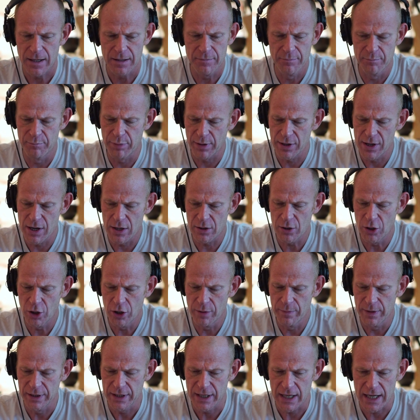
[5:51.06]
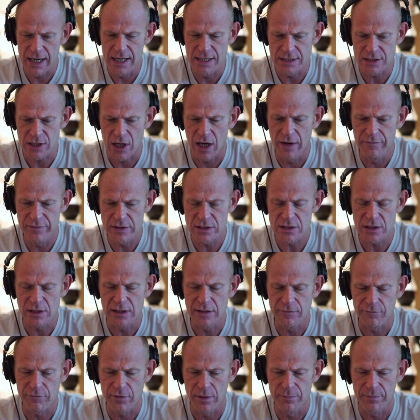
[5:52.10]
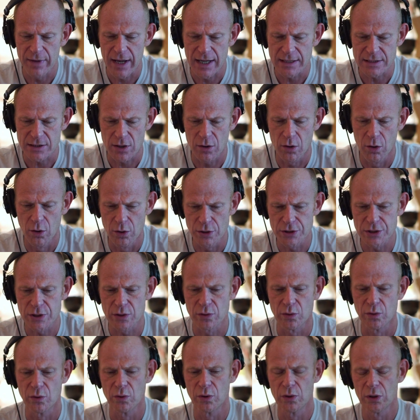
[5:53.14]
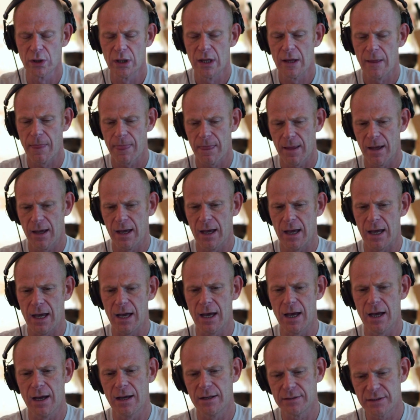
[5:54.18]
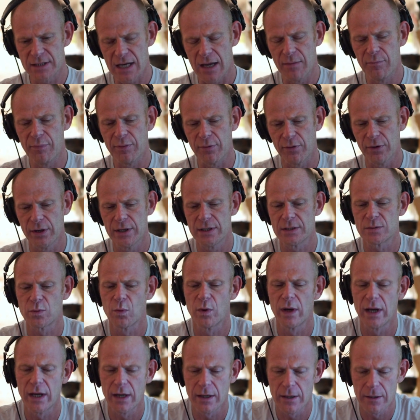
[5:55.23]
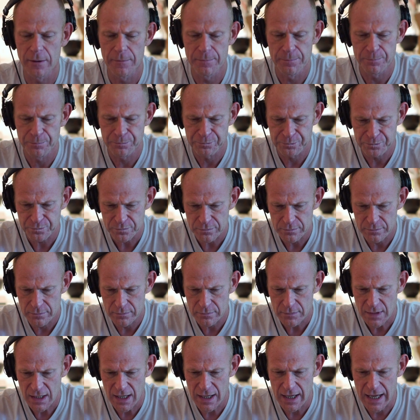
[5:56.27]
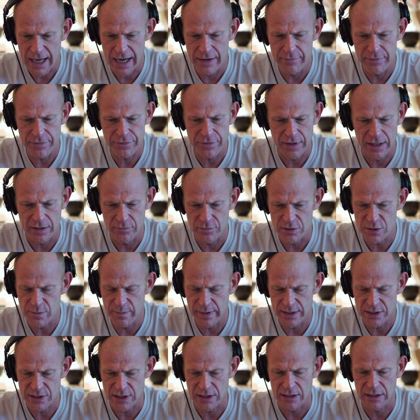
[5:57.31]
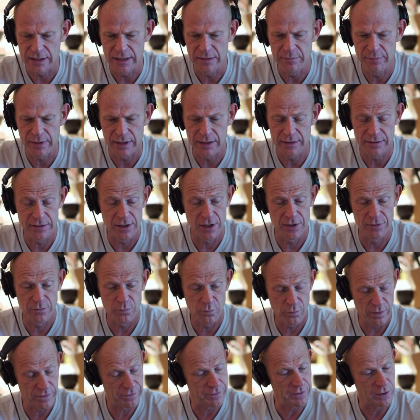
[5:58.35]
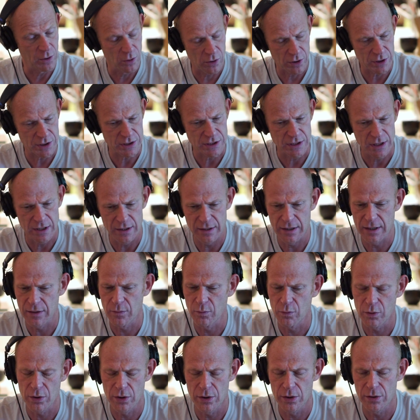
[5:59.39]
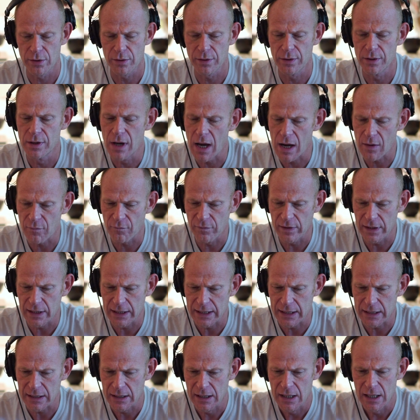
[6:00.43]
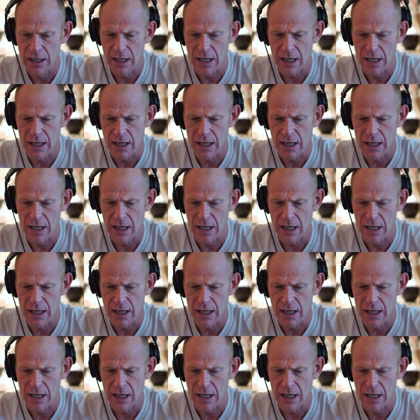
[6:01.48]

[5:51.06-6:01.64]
Bernard Herrmann is obviously from that old school time period where everything was basically being done with the orchestra. There were not really